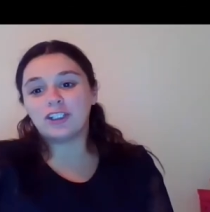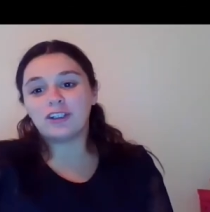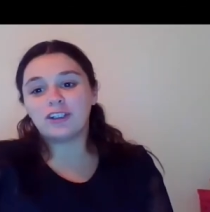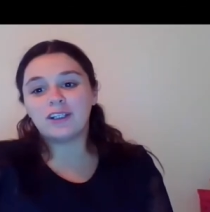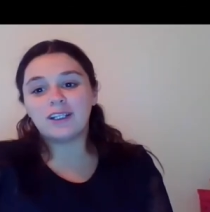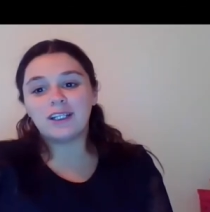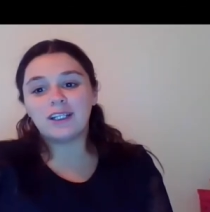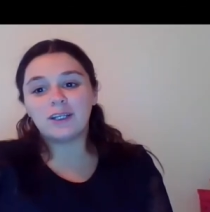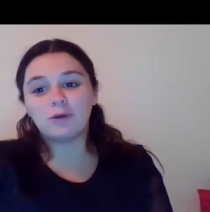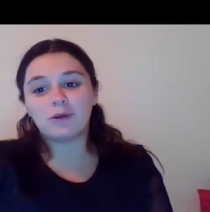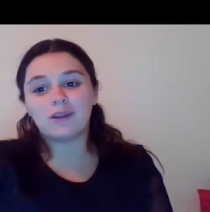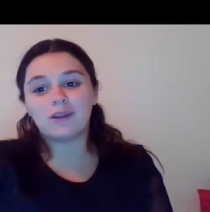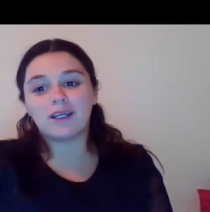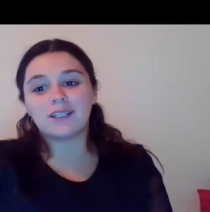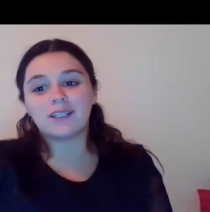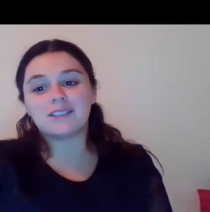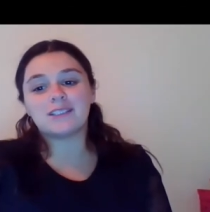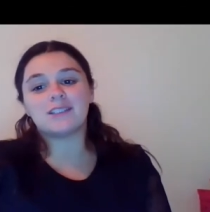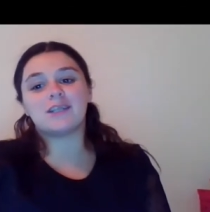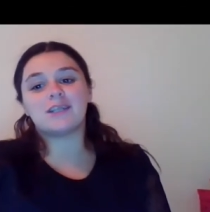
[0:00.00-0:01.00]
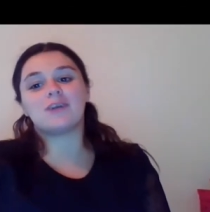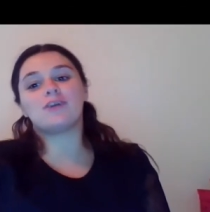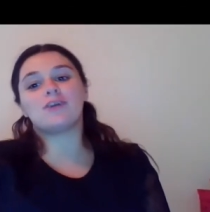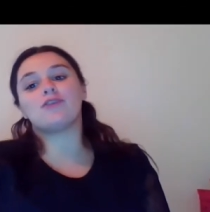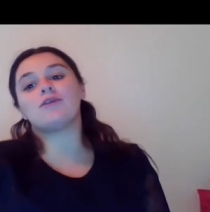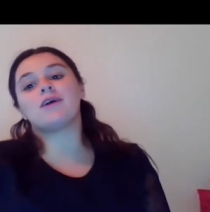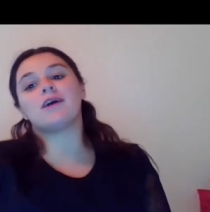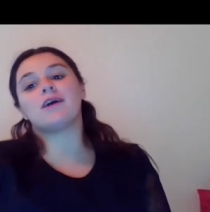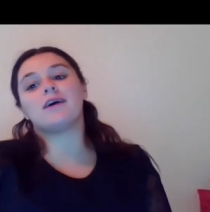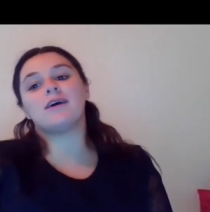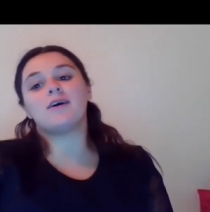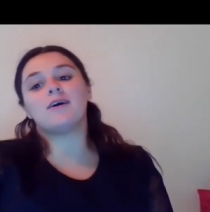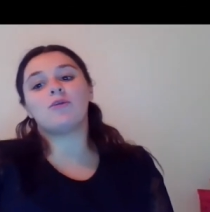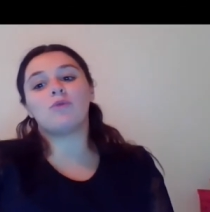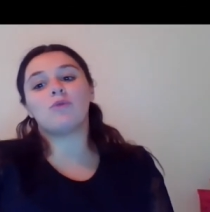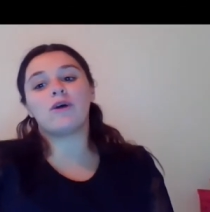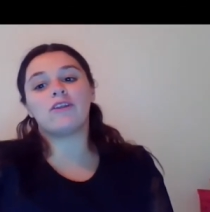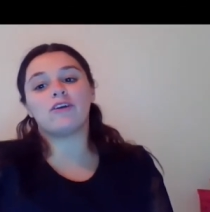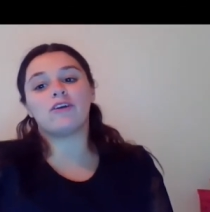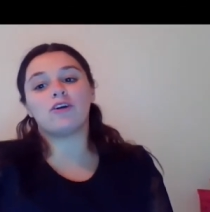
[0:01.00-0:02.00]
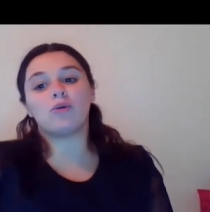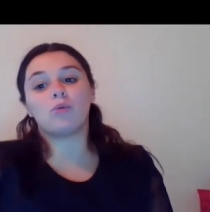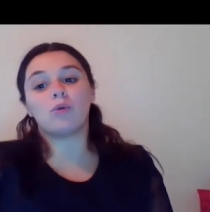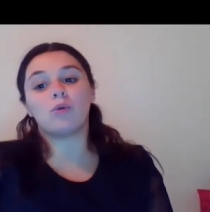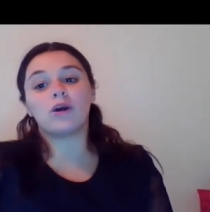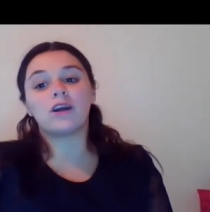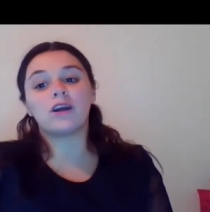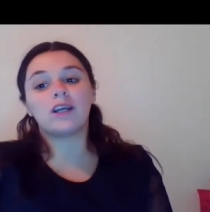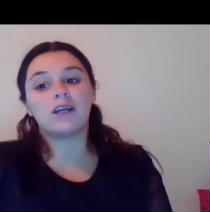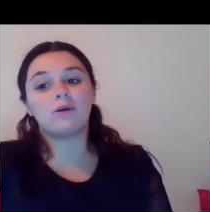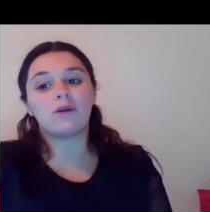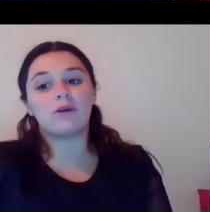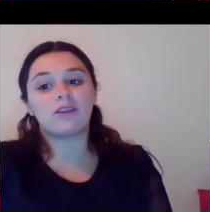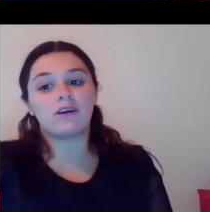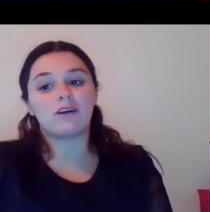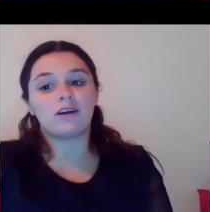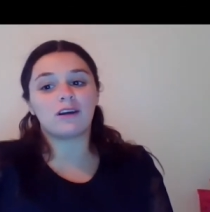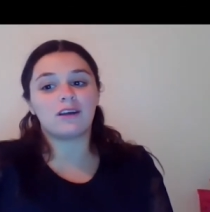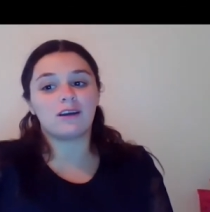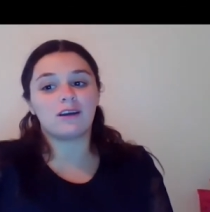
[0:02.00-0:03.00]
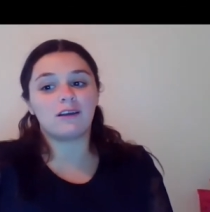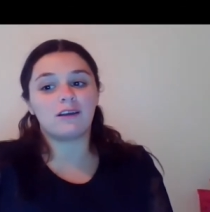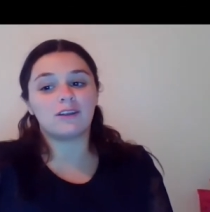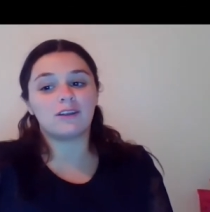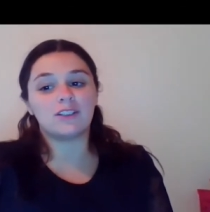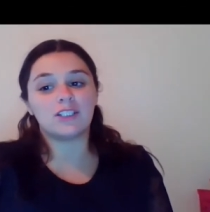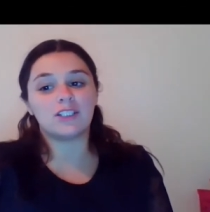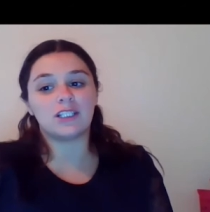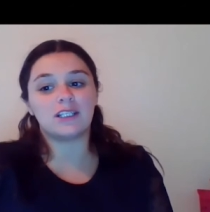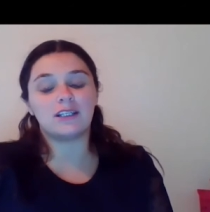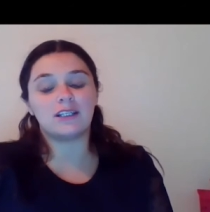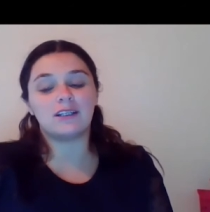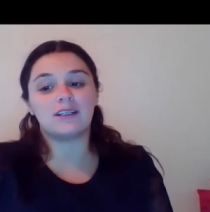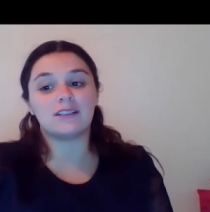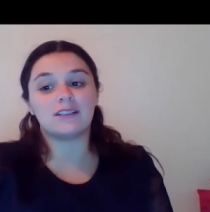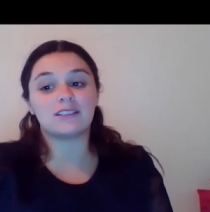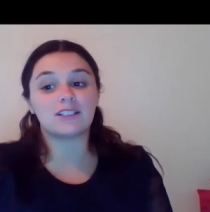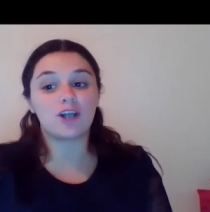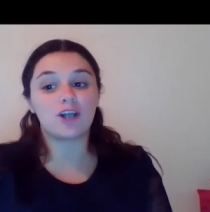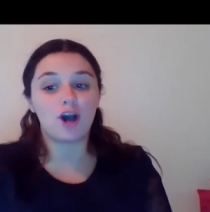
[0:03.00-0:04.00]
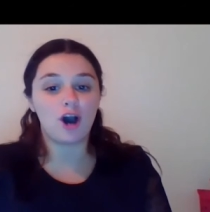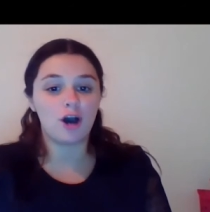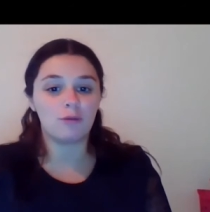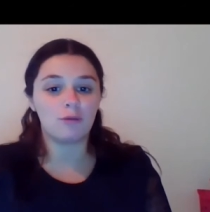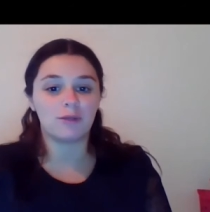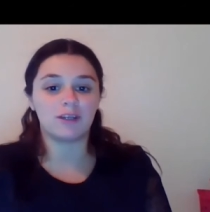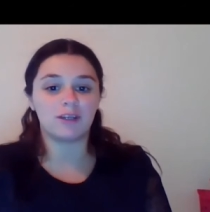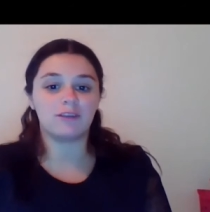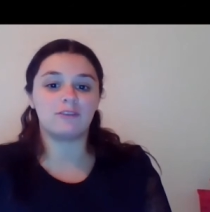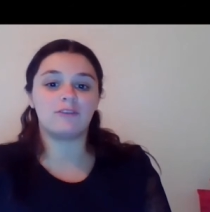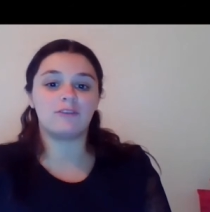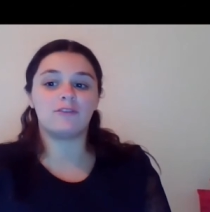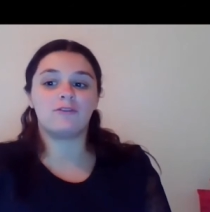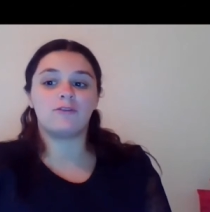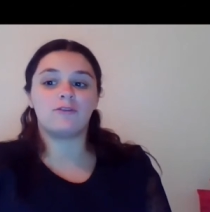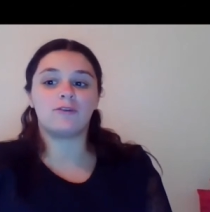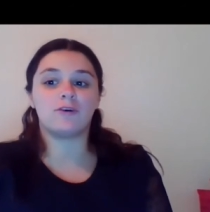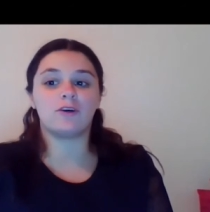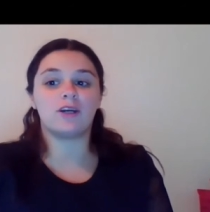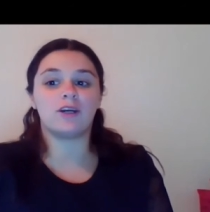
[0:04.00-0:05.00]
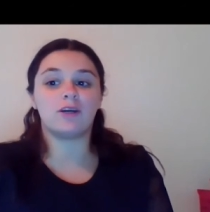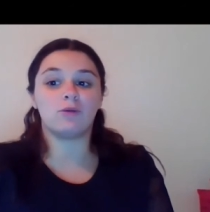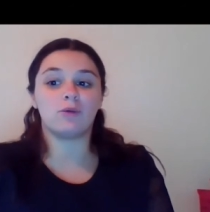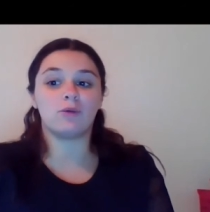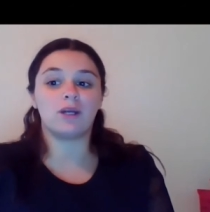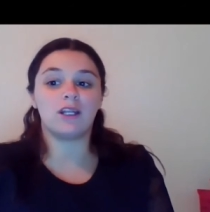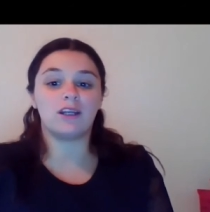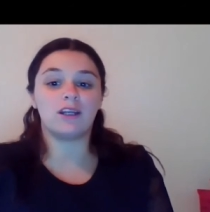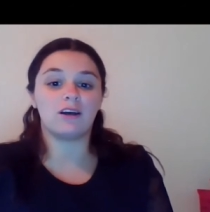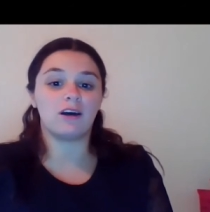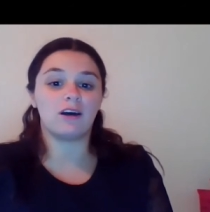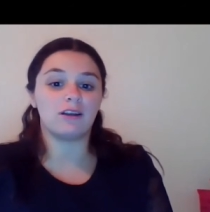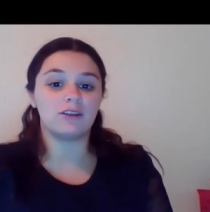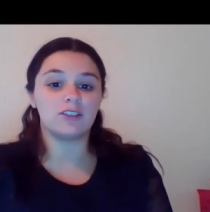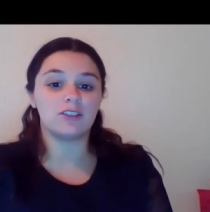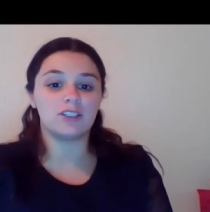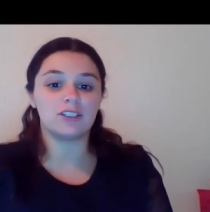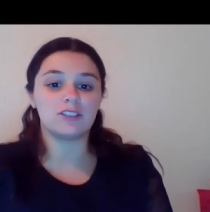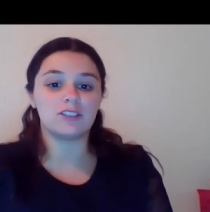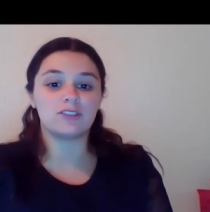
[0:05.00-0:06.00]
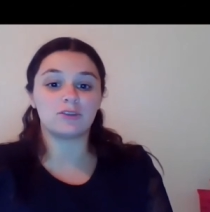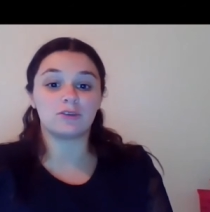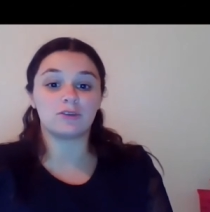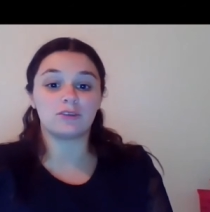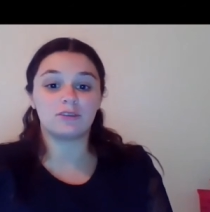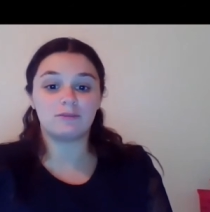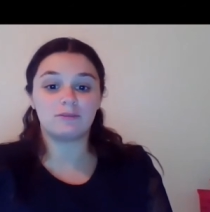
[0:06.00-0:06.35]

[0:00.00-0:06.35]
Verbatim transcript: Trinity would like to know um, whether working with archaeology is common for a radiologist.